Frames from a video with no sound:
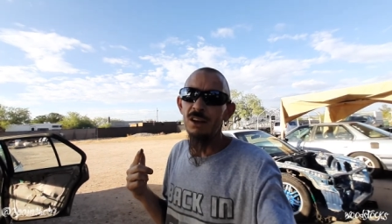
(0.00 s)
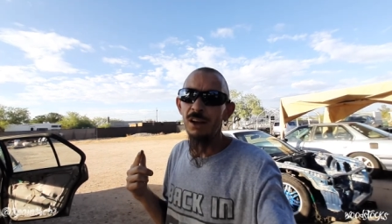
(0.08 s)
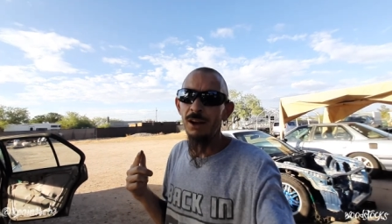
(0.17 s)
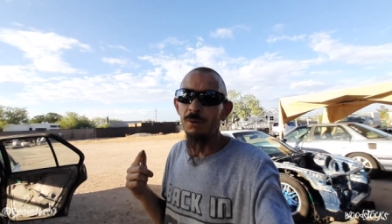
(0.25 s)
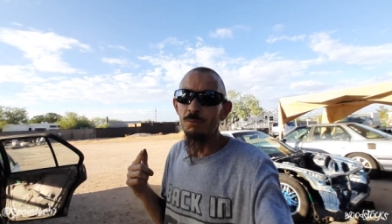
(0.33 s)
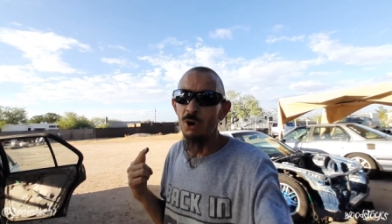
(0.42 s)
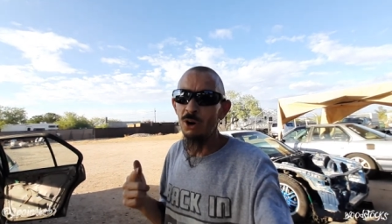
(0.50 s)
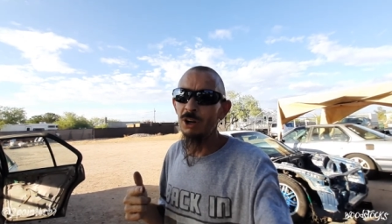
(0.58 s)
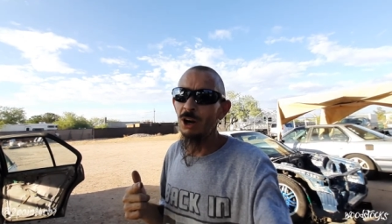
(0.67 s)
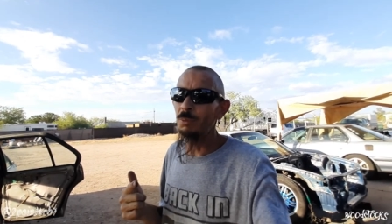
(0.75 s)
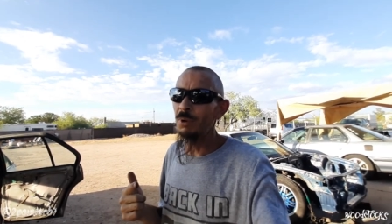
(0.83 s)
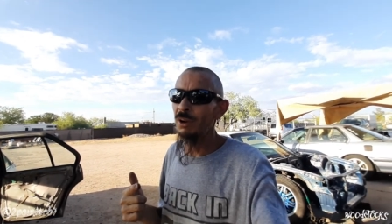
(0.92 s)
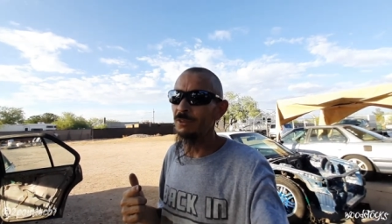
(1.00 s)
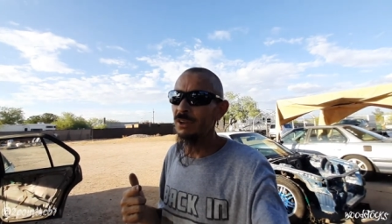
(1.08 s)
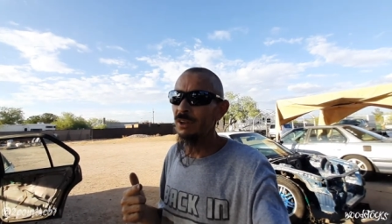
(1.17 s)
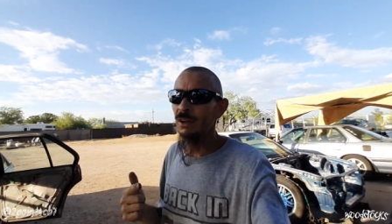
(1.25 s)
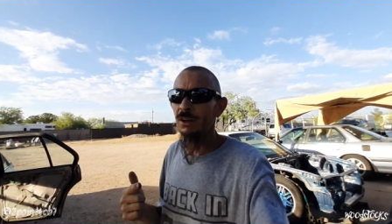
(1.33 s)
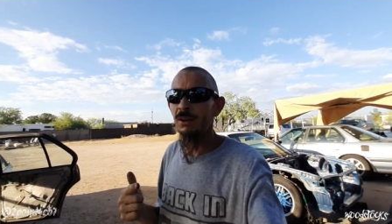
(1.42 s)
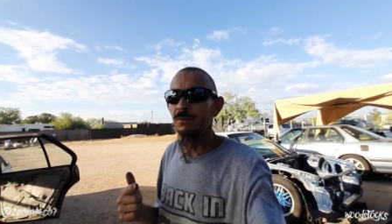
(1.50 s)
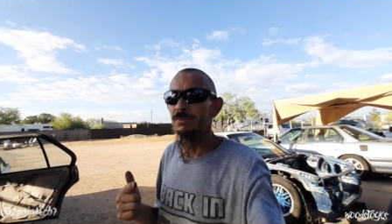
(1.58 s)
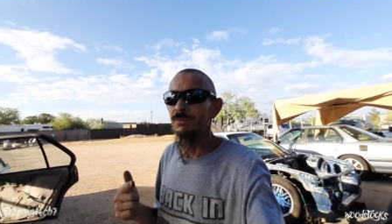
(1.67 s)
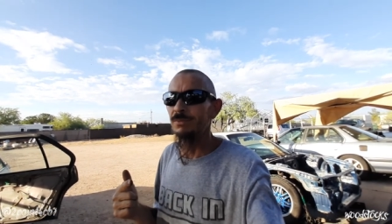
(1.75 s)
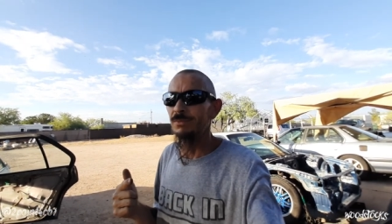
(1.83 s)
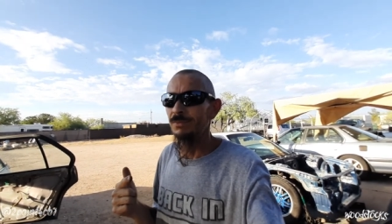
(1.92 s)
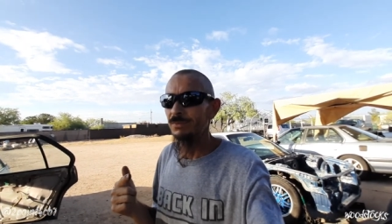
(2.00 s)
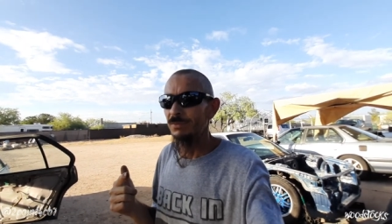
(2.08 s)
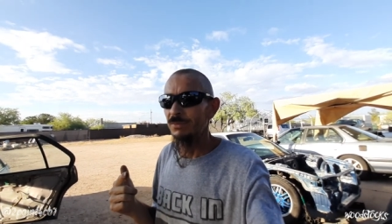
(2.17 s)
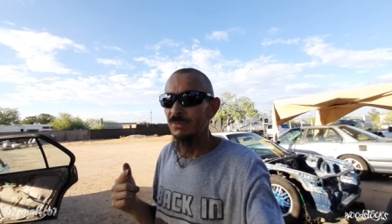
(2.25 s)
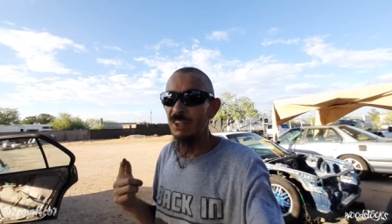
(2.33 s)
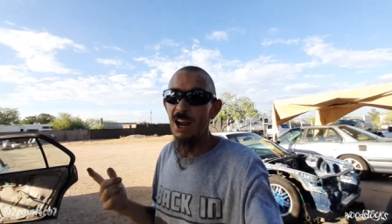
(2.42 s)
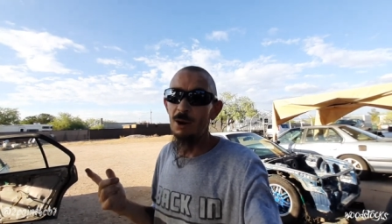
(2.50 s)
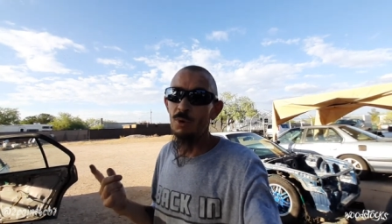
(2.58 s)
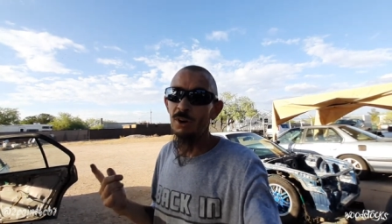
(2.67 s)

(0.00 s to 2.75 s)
and mark up every uh, tack